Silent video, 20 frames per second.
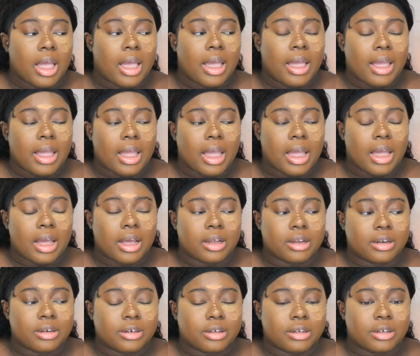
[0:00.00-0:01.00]

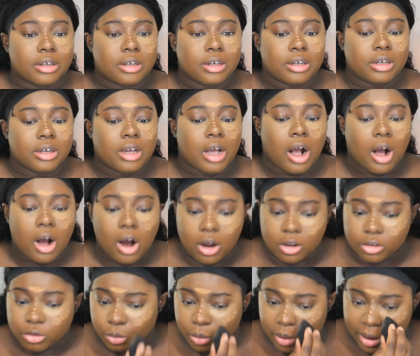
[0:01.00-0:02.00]
and
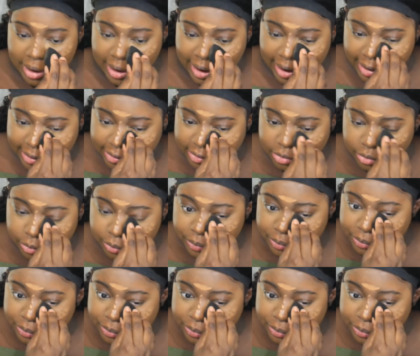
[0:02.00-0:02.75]
as well as,